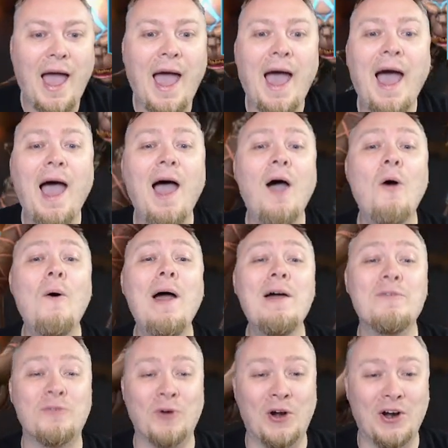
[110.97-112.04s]

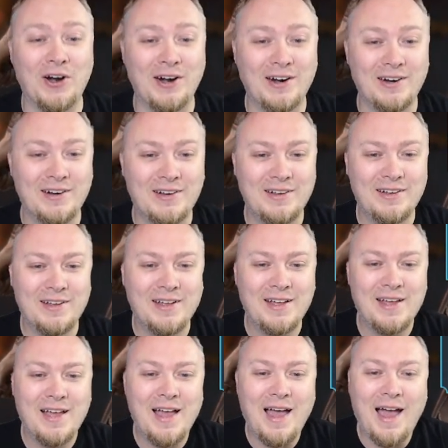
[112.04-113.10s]
However,
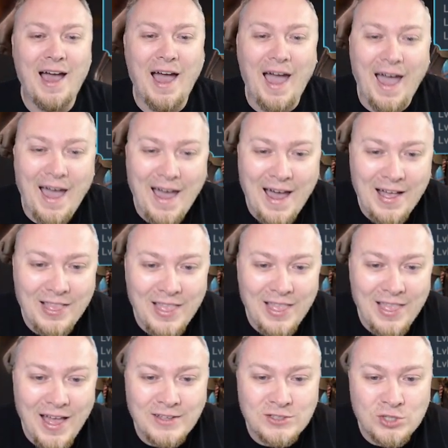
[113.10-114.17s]

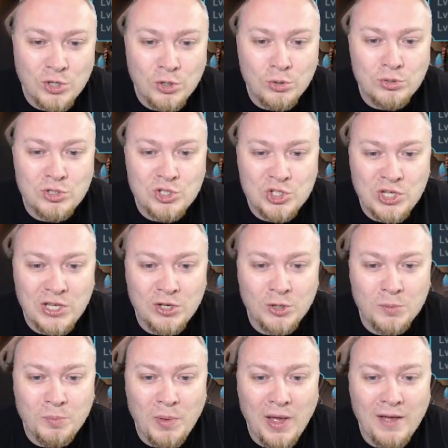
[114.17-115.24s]
allies whose
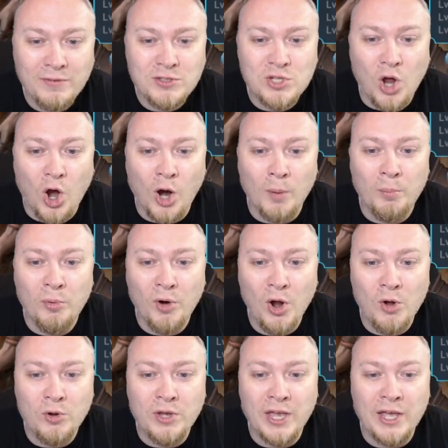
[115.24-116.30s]
shield buffs are
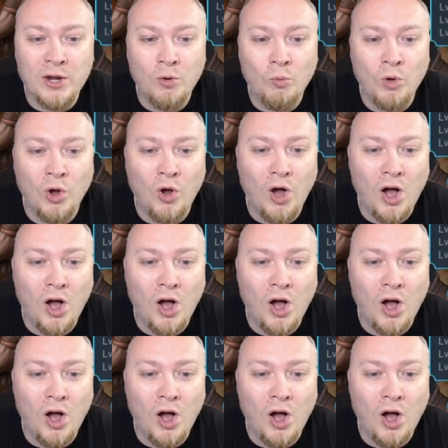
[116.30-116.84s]
broken will